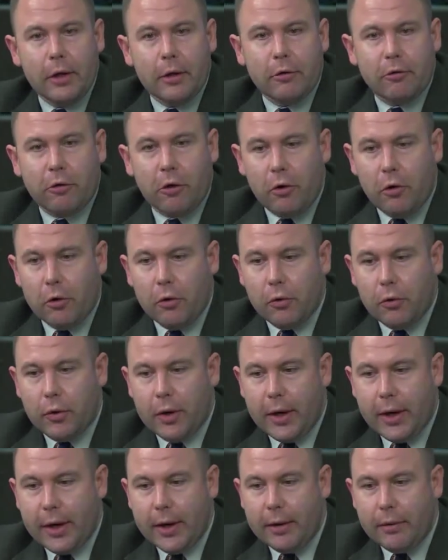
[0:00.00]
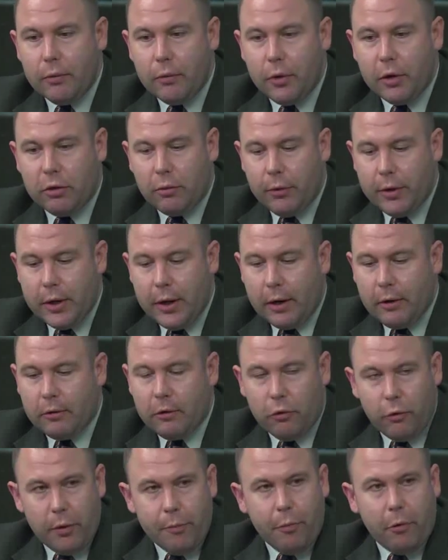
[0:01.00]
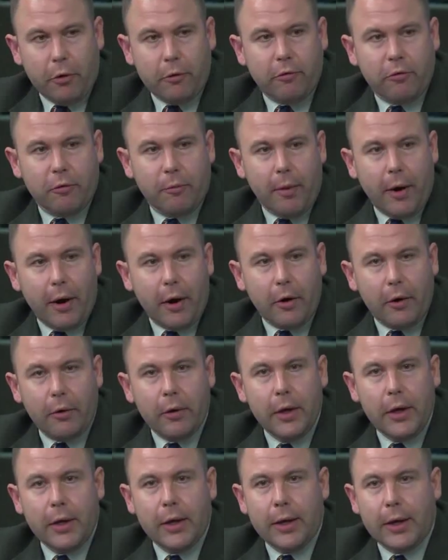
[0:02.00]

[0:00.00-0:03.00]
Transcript: So uh, with regard to the reports tomorrow,